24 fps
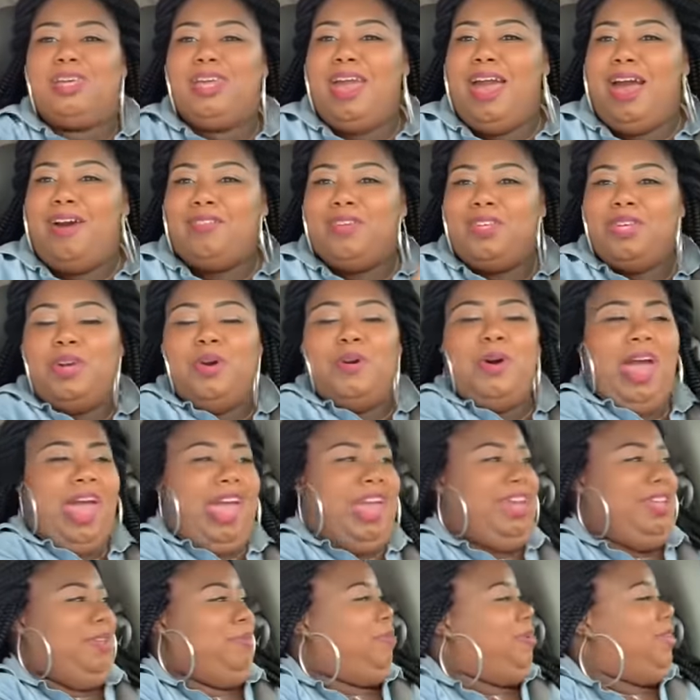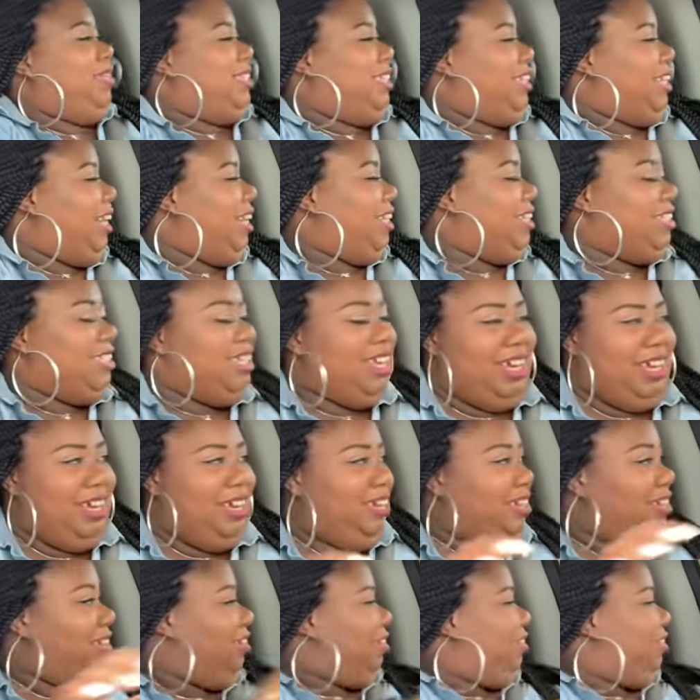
Calvin, you ate a piece of that steak.